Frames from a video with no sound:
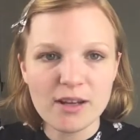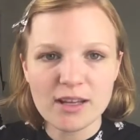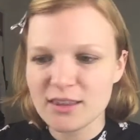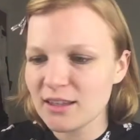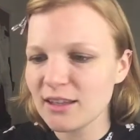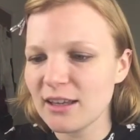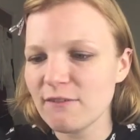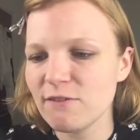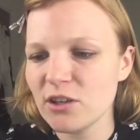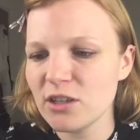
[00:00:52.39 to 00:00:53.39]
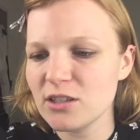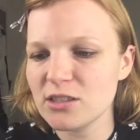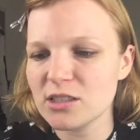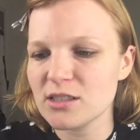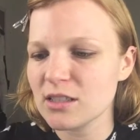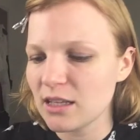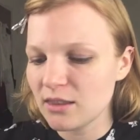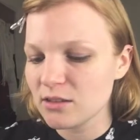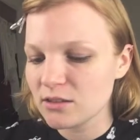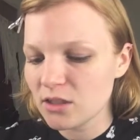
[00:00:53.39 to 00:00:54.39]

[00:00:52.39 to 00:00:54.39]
I think, at first, just to get things